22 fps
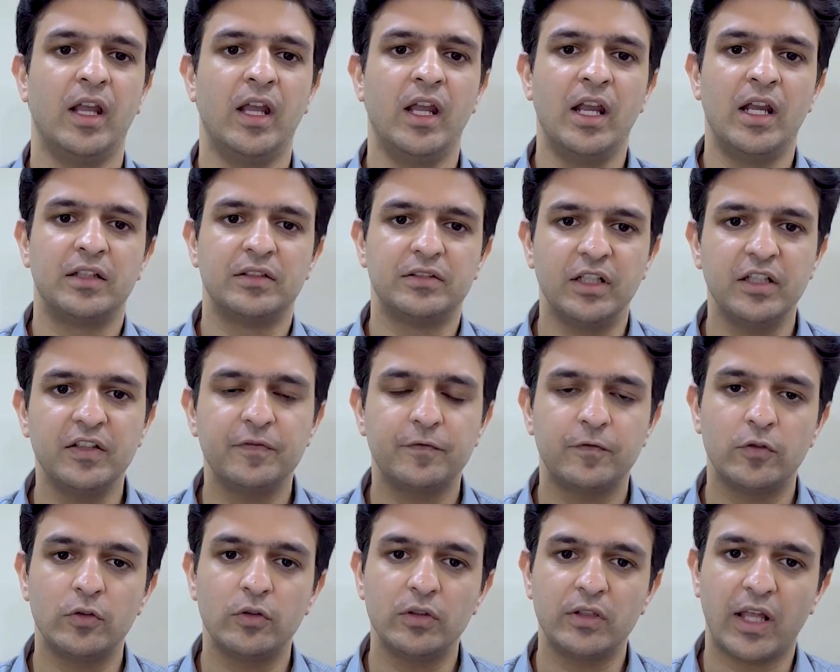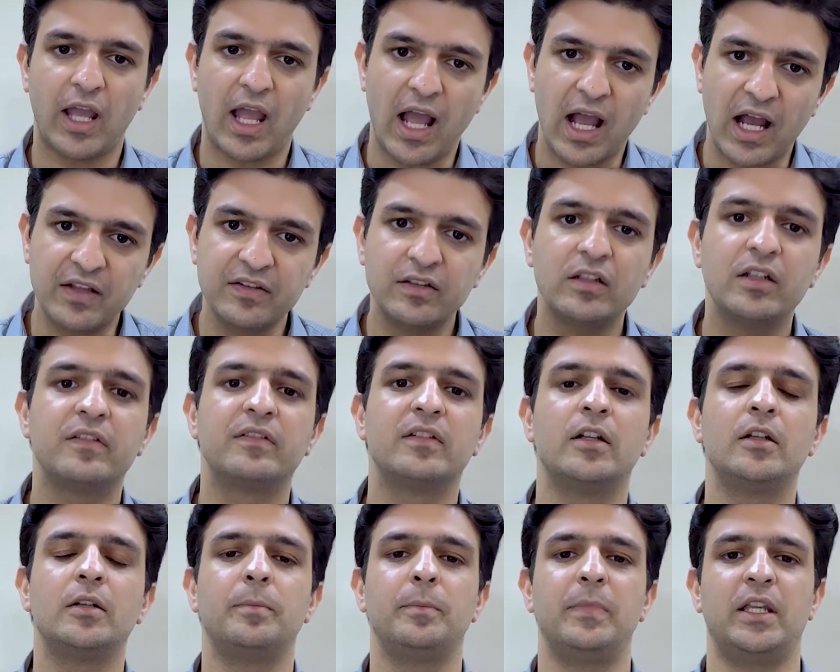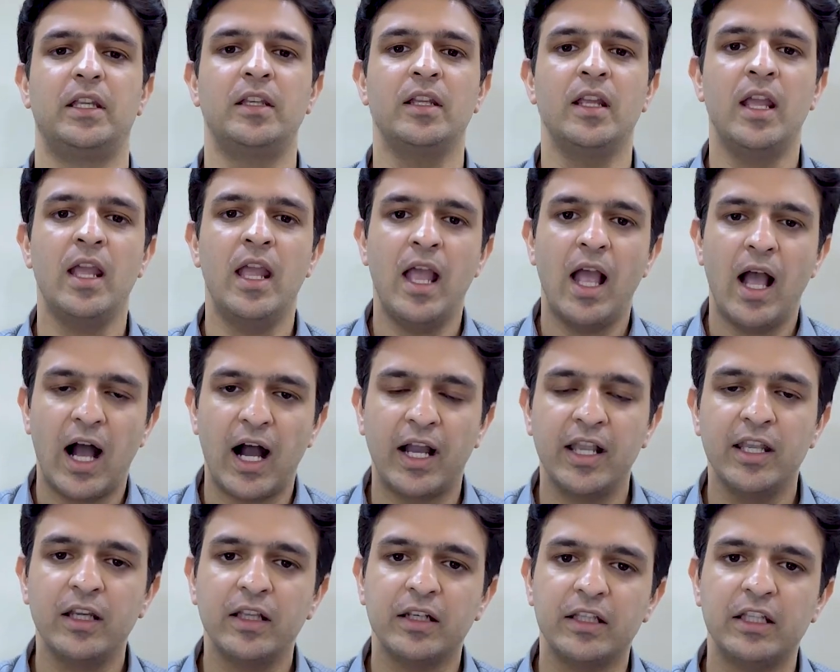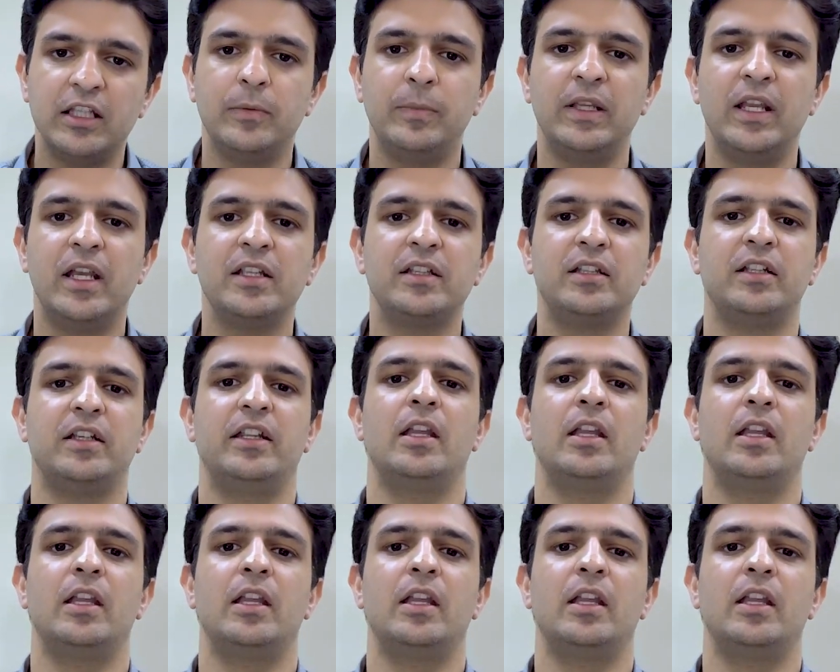this would as a result mean higher EBITDA